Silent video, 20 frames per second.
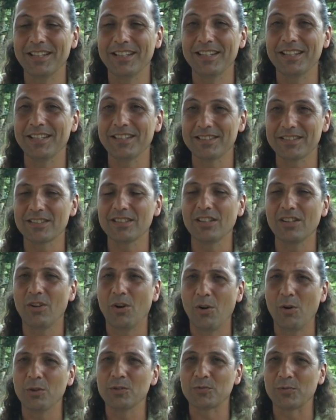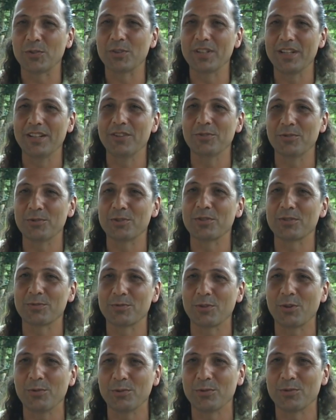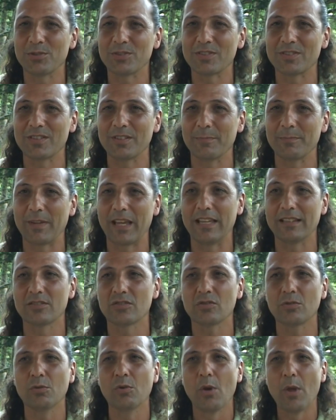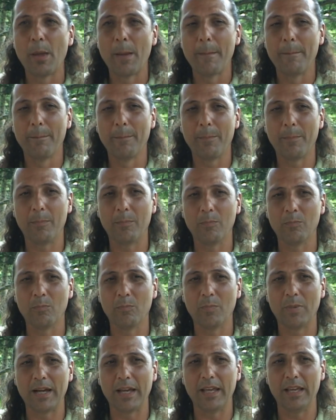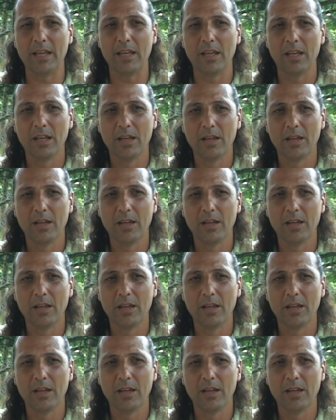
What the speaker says: It still holds for the inner solar system. And so it